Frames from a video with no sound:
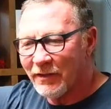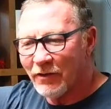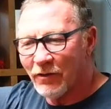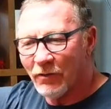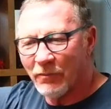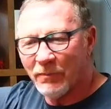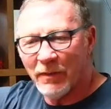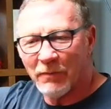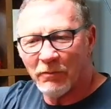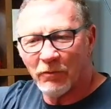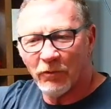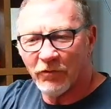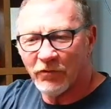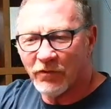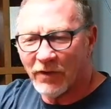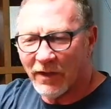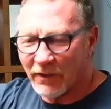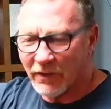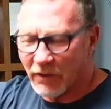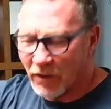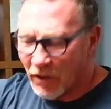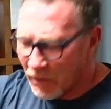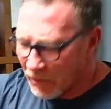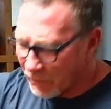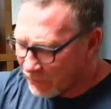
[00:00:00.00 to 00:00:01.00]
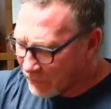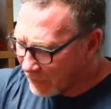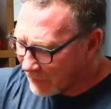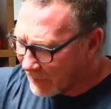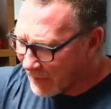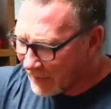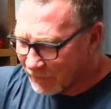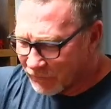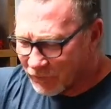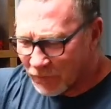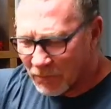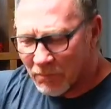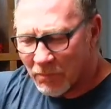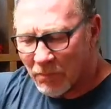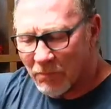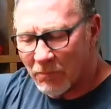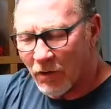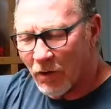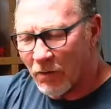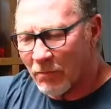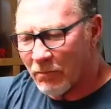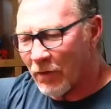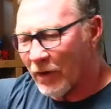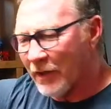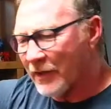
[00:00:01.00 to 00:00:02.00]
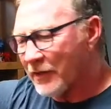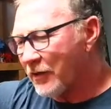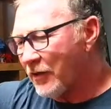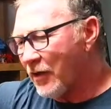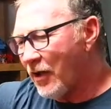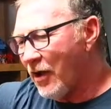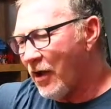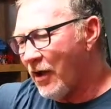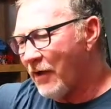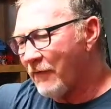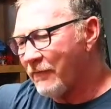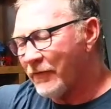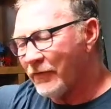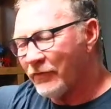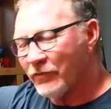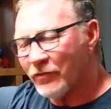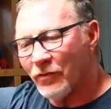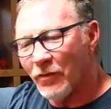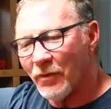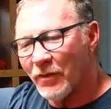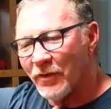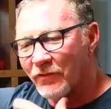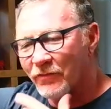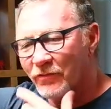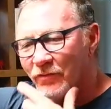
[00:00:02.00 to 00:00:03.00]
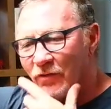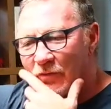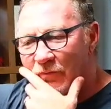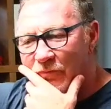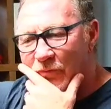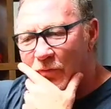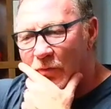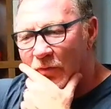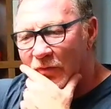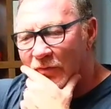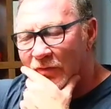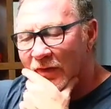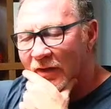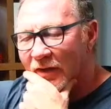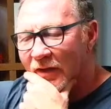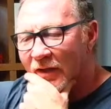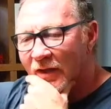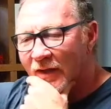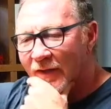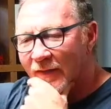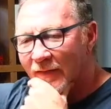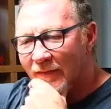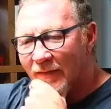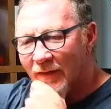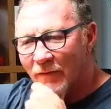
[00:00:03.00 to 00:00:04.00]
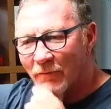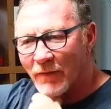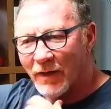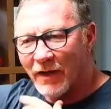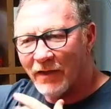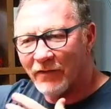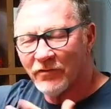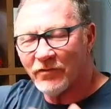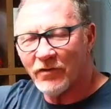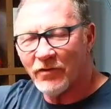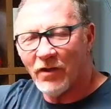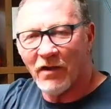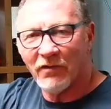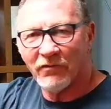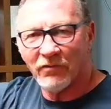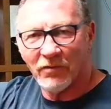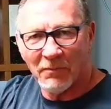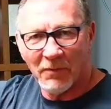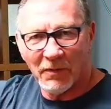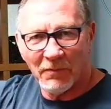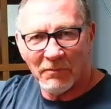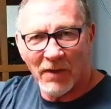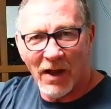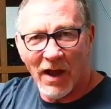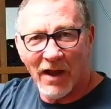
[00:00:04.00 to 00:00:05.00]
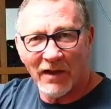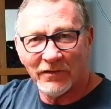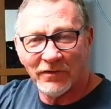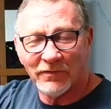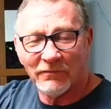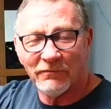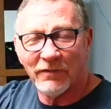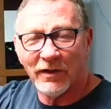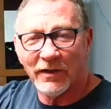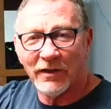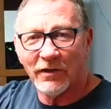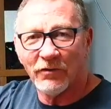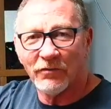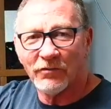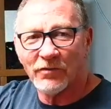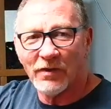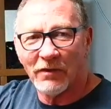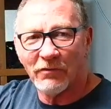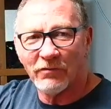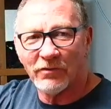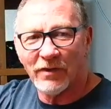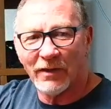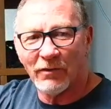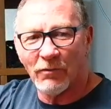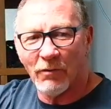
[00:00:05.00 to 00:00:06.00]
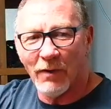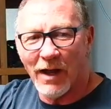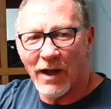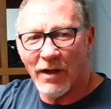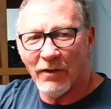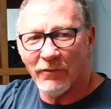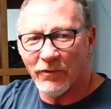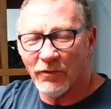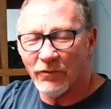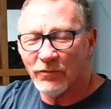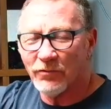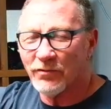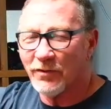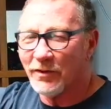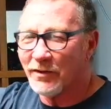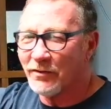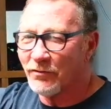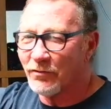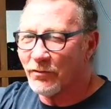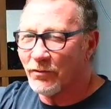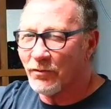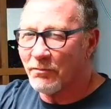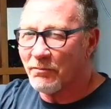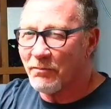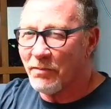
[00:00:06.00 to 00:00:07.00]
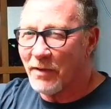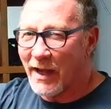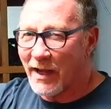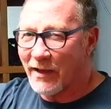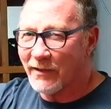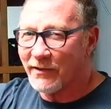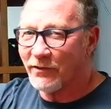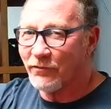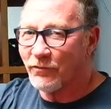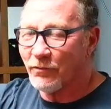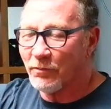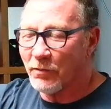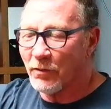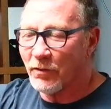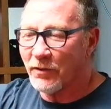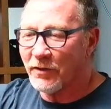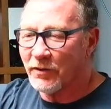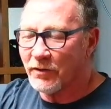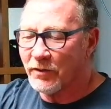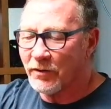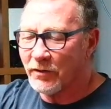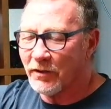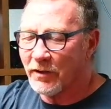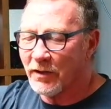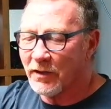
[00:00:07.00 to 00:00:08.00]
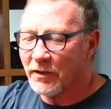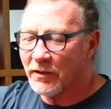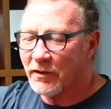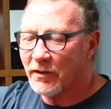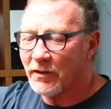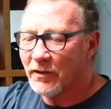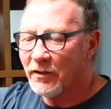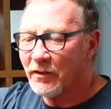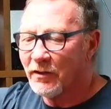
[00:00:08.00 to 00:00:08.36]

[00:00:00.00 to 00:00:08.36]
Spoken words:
people are saying, oh, the legs are breaking off and so on and so forth. And then when I saw some unboxing videos, I was like, wow, those things are packaged pretty good.